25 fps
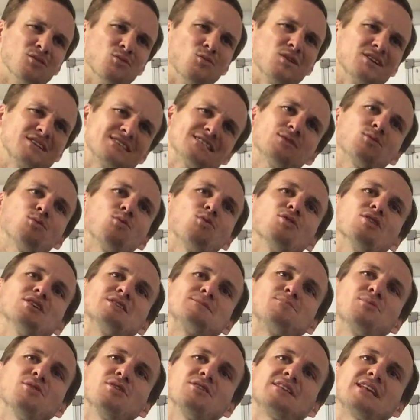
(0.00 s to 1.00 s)
What's the
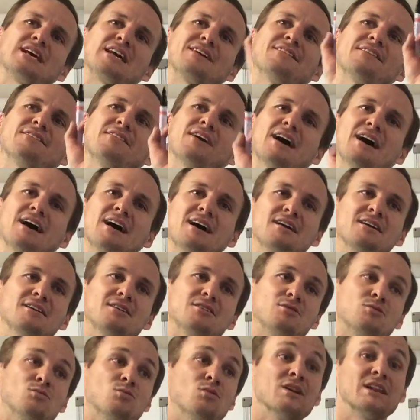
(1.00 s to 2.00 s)
worst birthday you've ever had?
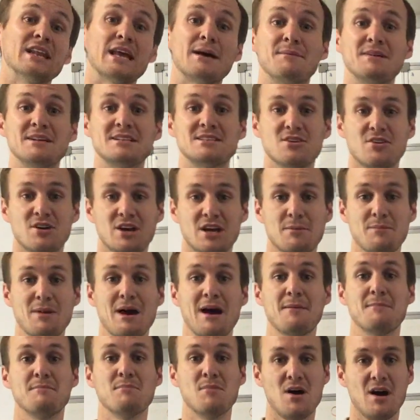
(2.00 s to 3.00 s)
Well, let me tell you
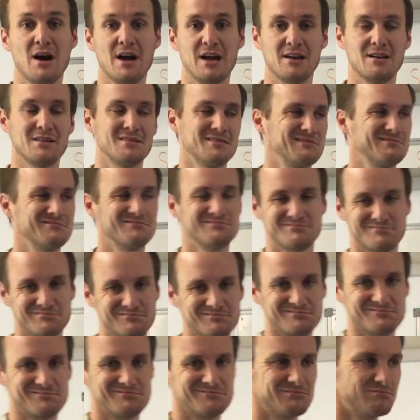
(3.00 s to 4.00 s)
about mine.
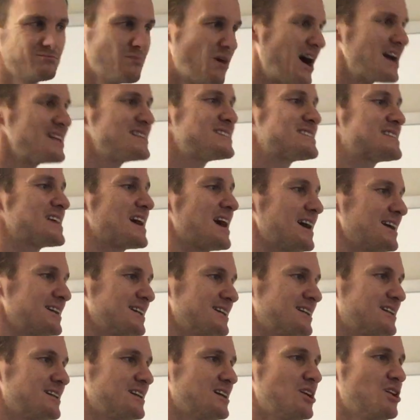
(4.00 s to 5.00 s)
Mine
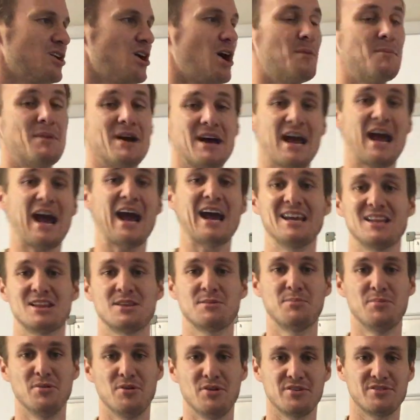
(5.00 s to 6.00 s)
started on my
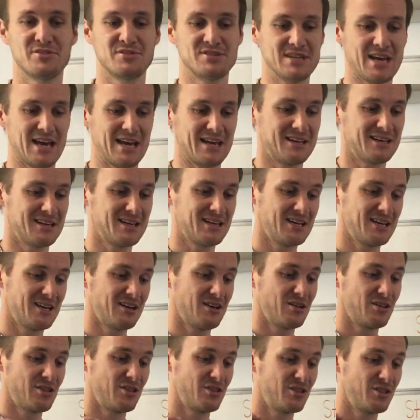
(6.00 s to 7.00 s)
8th birthday.
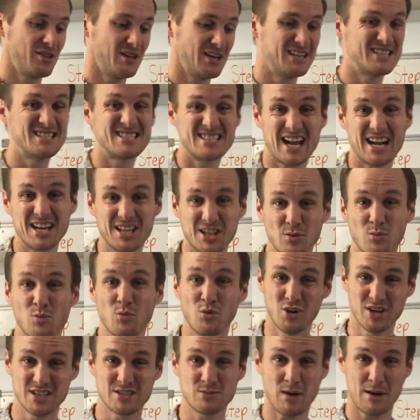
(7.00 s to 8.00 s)
It started the
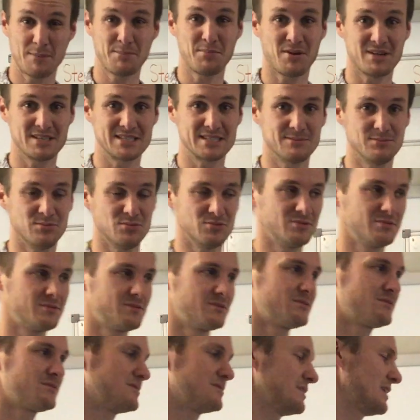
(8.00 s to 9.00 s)
worst way possible.
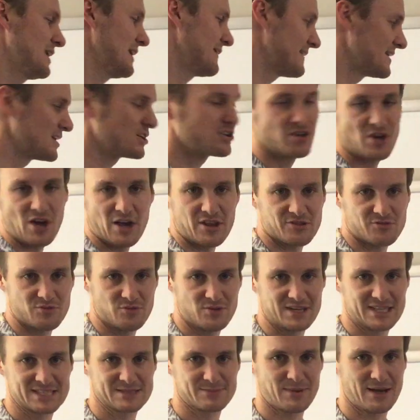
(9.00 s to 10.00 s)
And then you could go
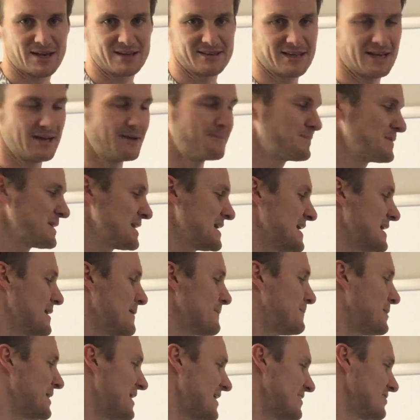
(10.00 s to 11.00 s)
through and explain that.
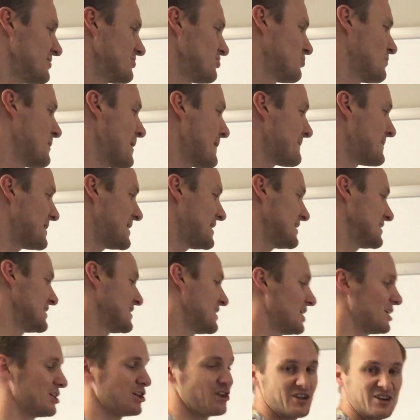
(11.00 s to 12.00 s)
But remember,
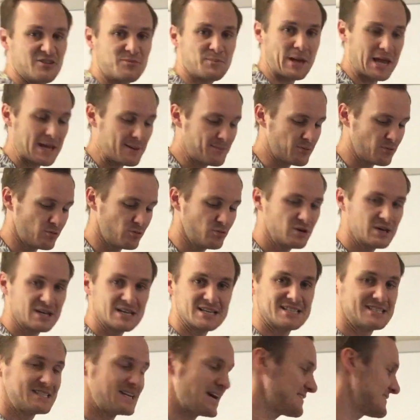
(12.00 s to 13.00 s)
a lot of people
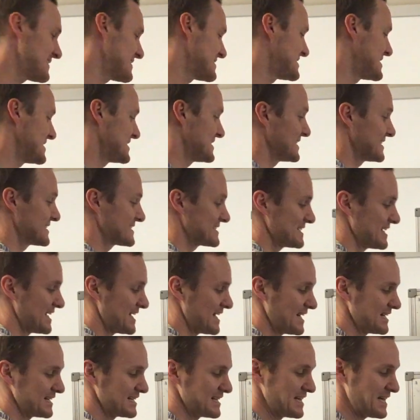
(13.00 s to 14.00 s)
start their sizzling
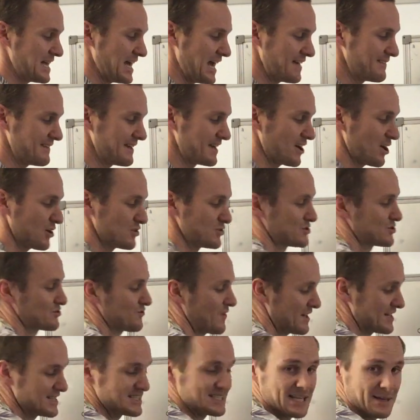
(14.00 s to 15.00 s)
start and then go
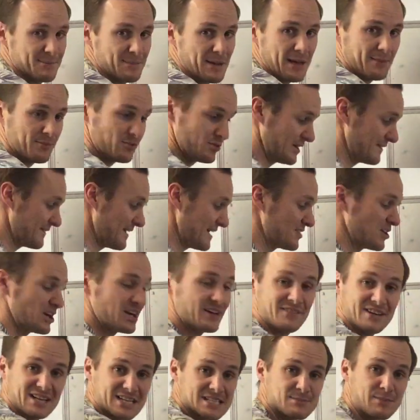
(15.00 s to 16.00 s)
straight into their pebble, and they don't
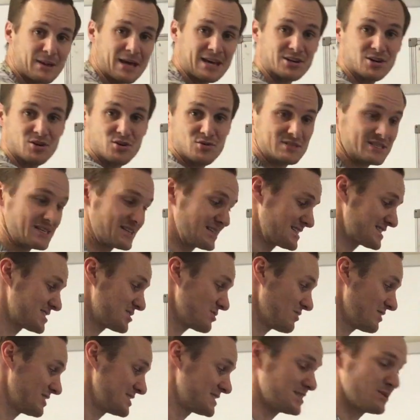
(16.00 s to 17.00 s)
even explain who's in the
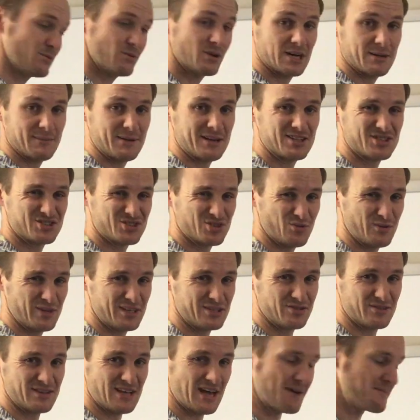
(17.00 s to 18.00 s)
story. So we're going to make sure we
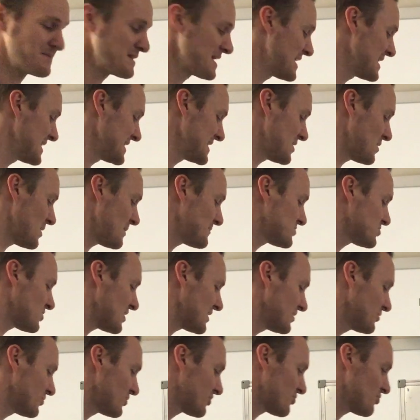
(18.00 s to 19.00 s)
do that. Now I'm
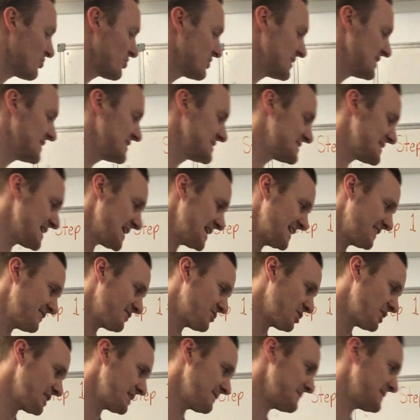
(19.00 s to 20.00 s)
trying to look through these now that
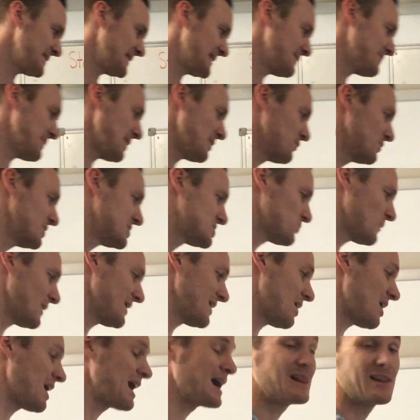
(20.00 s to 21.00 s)
I've got them, thinking about which
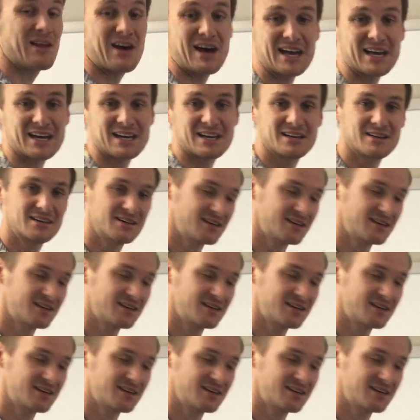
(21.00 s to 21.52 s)
way I like.